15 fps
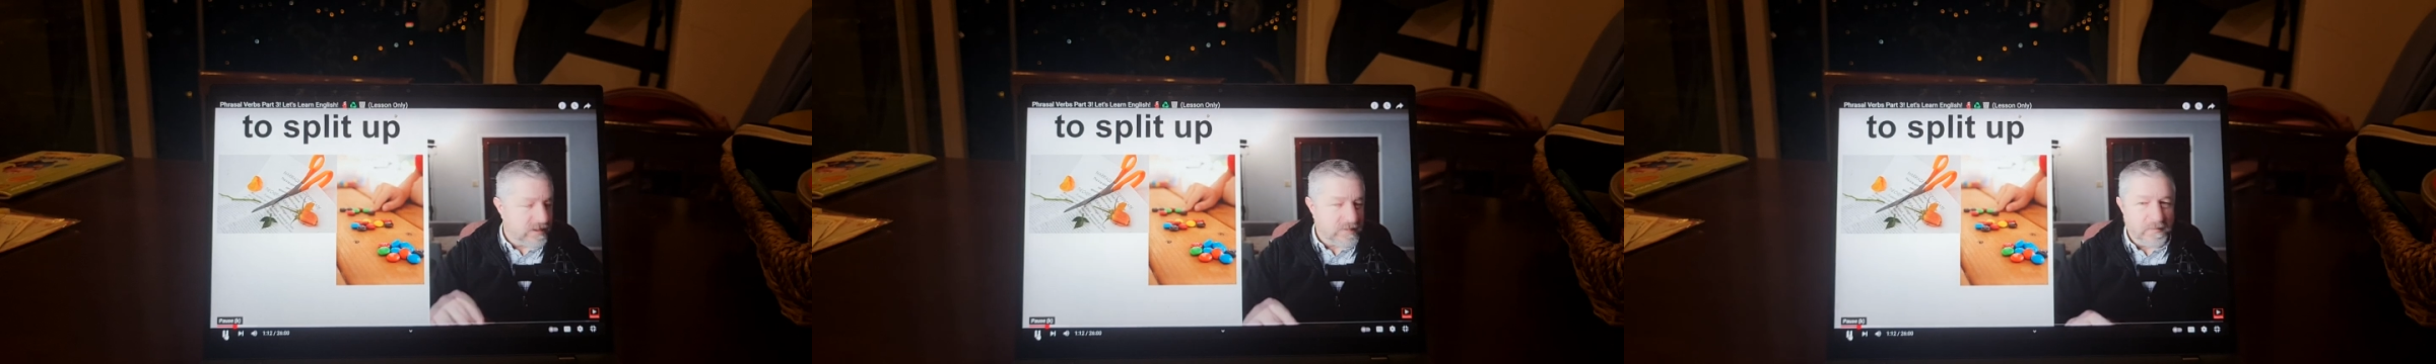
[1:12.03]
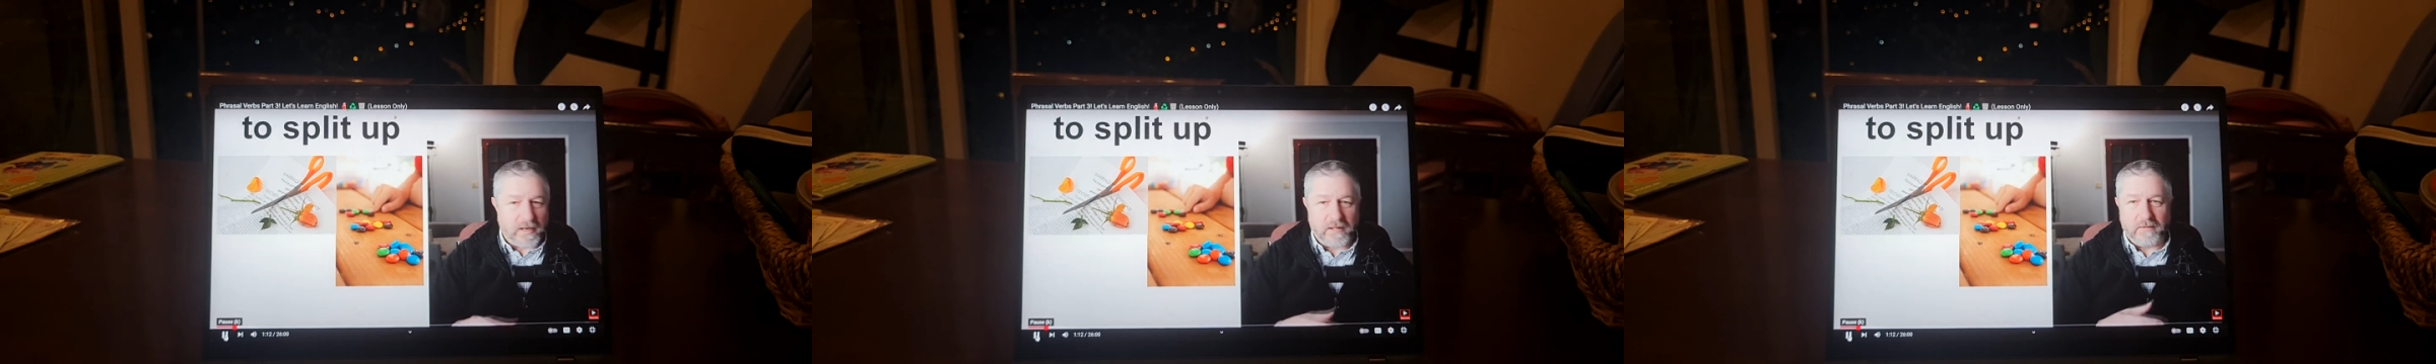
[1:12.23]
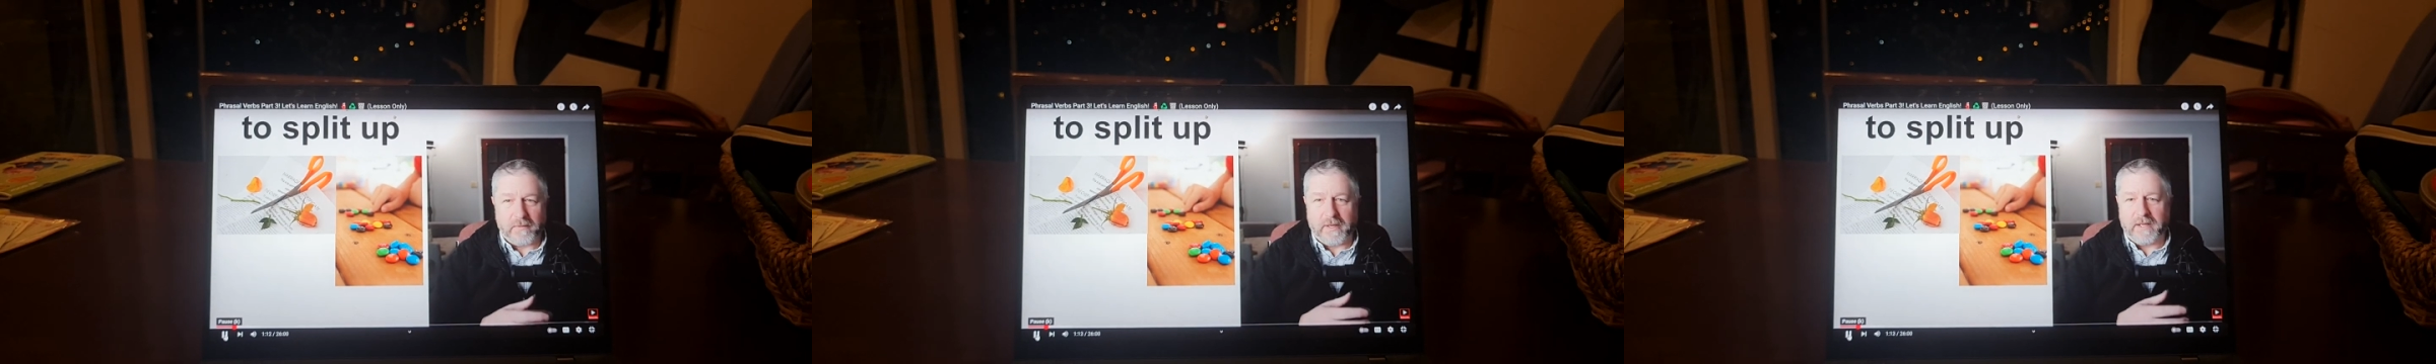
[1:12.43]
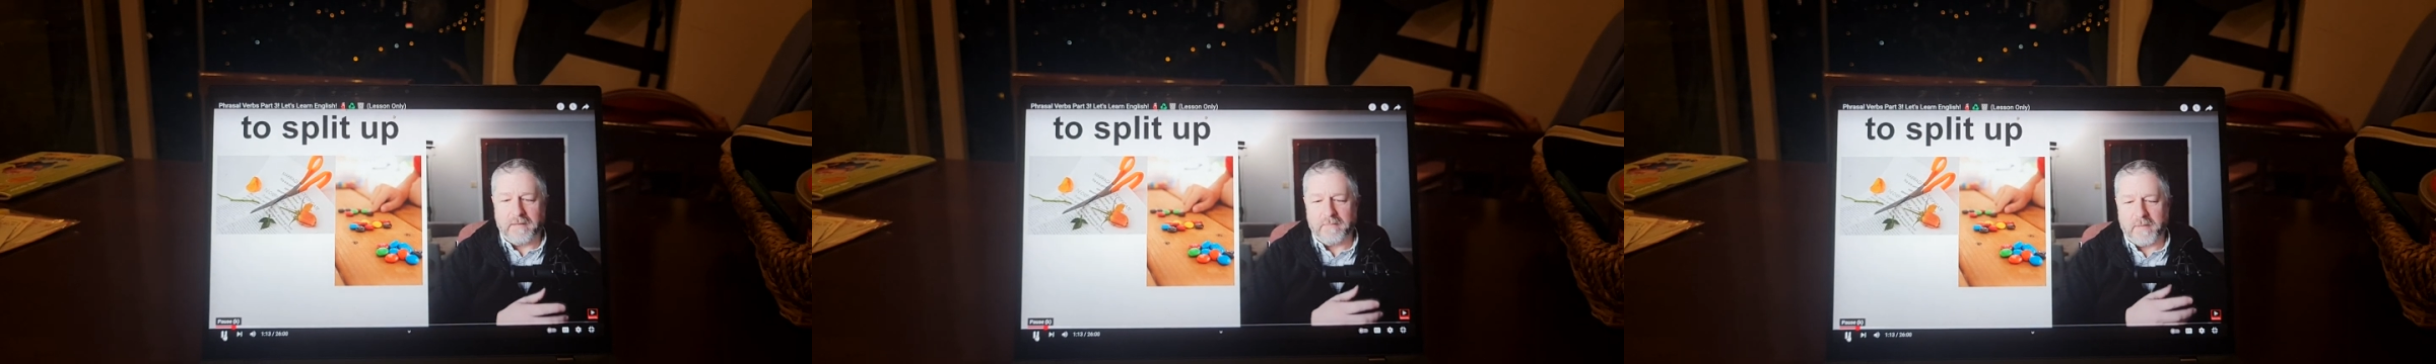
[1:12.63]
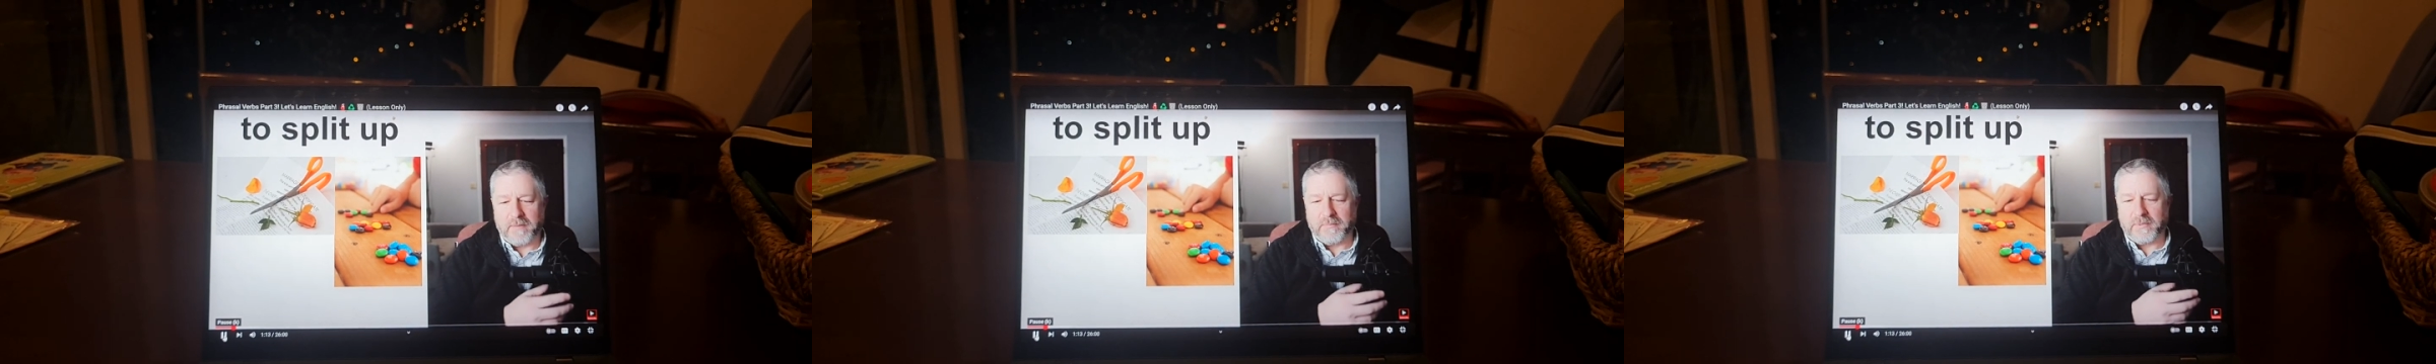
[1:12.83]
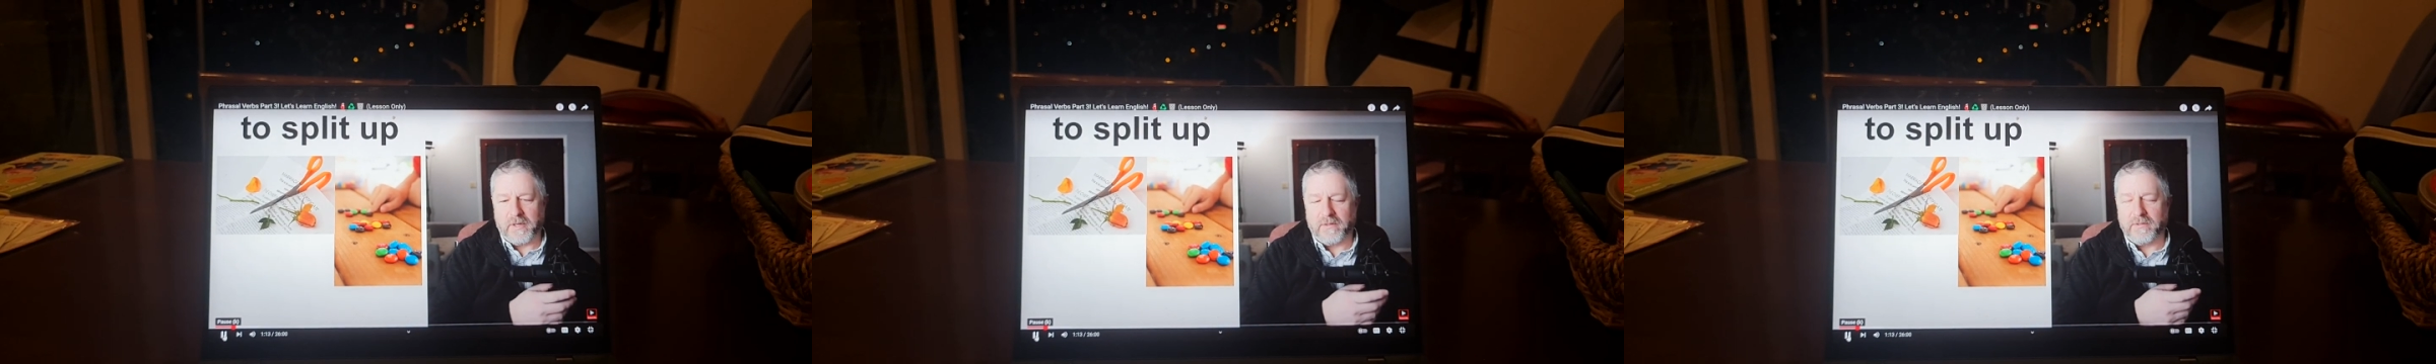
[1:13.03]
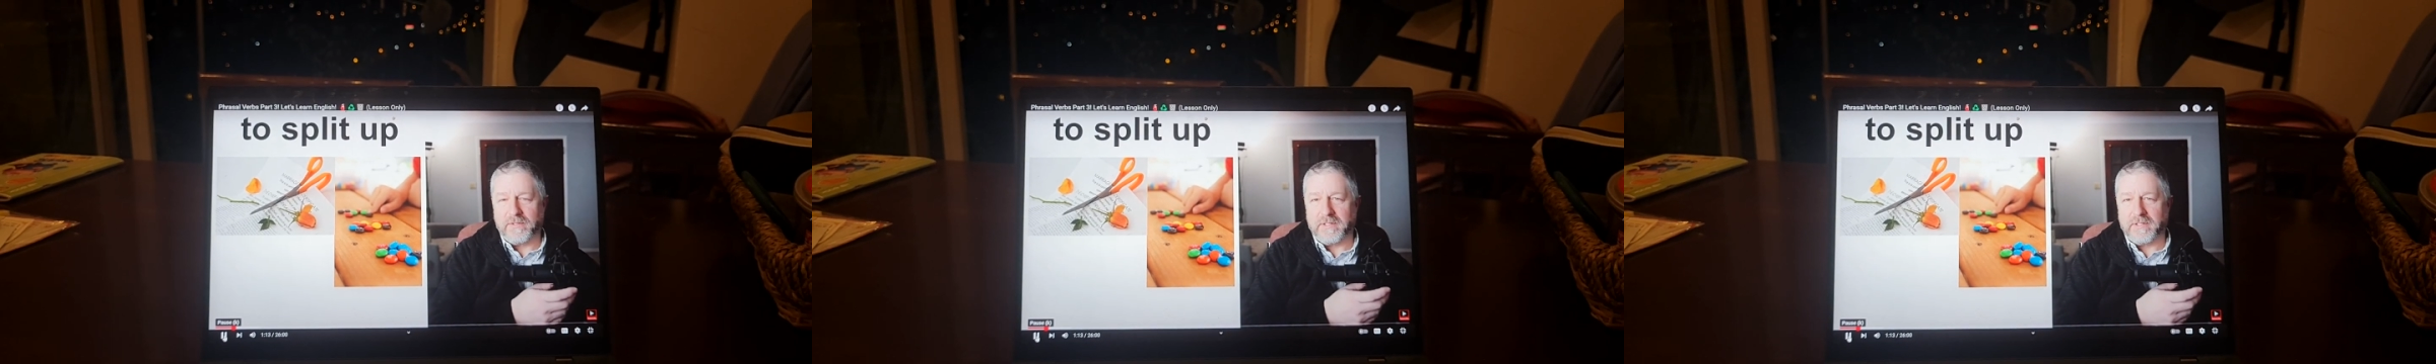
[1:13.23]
There are 5 of us, by the way,